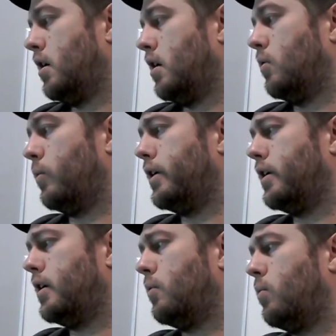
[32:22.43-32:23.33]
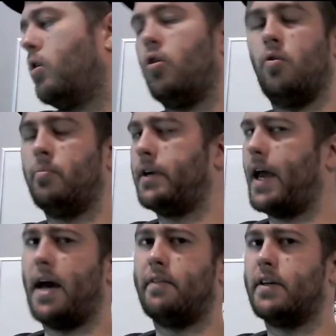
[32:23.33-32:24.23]
We won't be
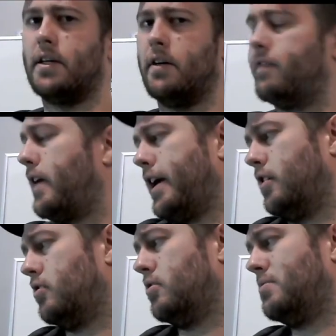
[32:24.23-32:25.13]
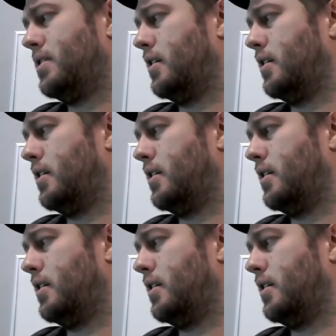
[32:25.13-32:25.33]
having a final